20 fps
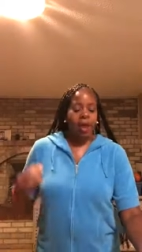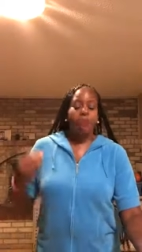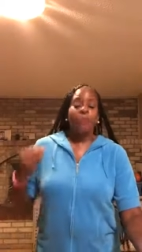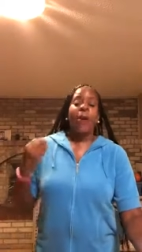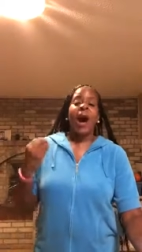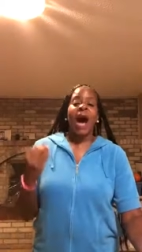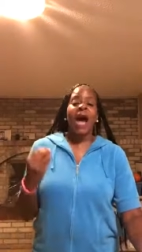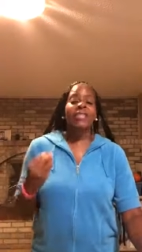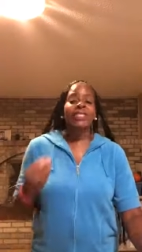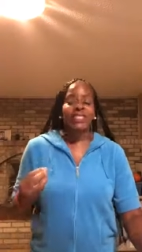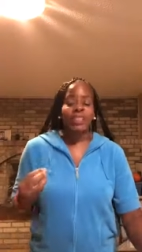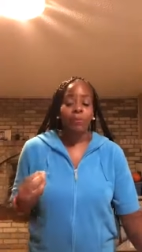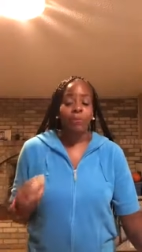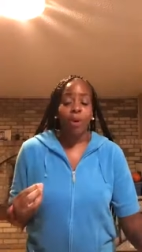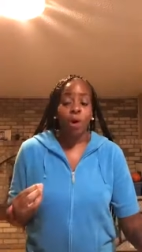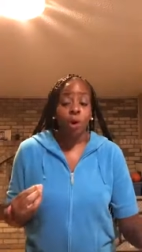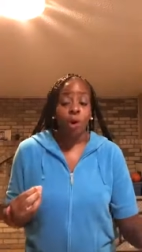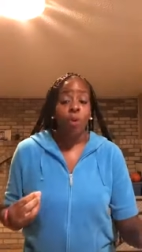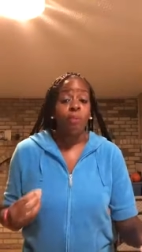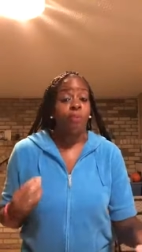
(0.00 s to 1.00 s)

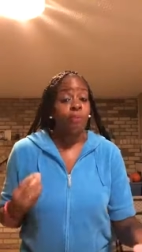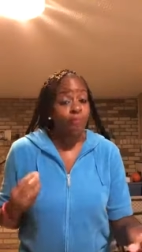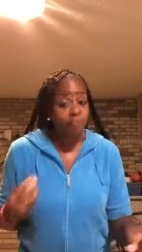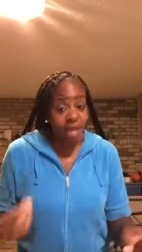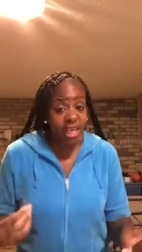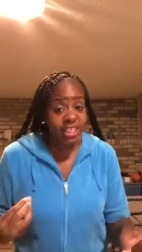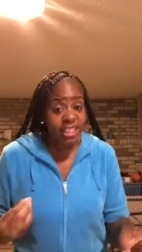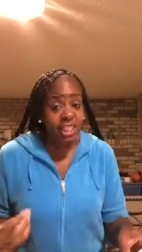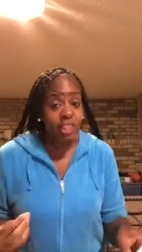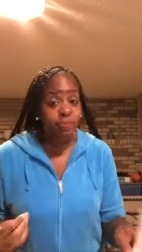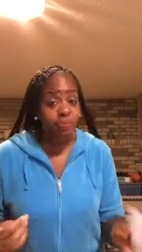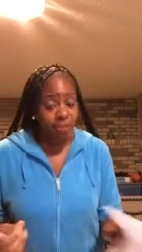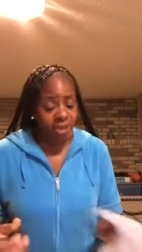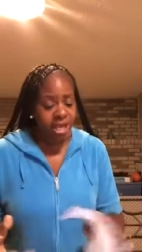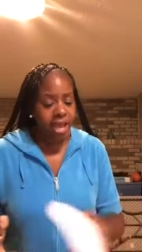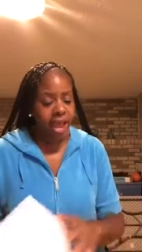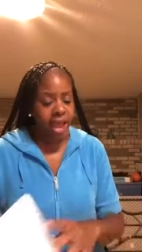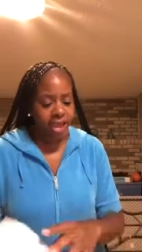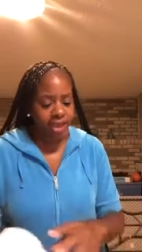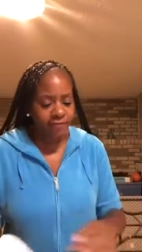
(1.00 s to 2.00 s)
possible
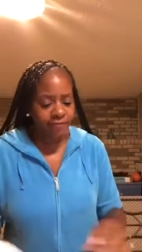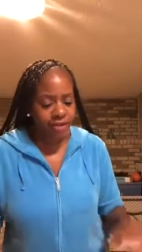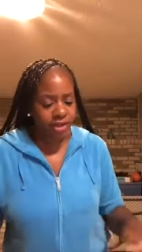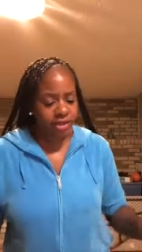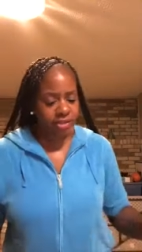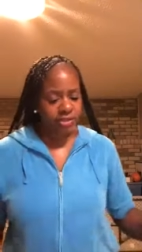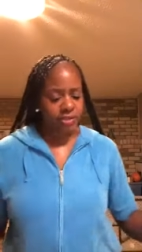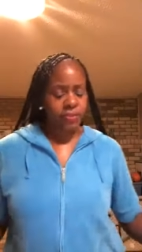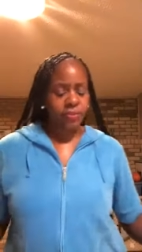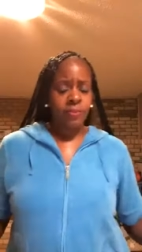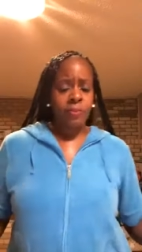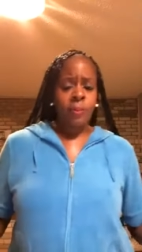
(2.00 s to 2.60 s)
misbehaviors.